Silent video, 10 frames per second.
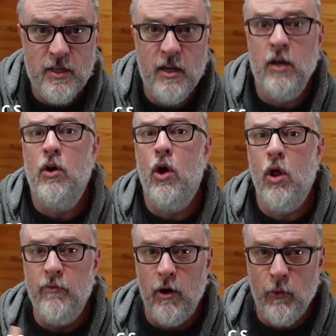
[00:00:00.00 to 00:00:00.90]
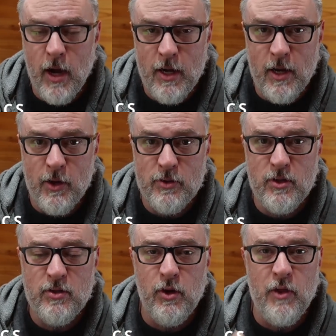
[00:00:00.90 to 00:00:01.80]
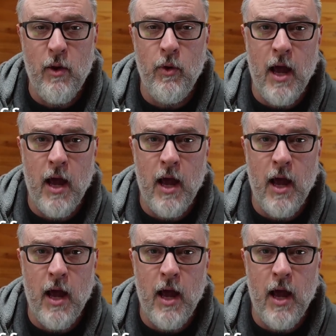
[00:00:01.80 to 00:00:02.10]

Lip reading: in on all of our radios so that when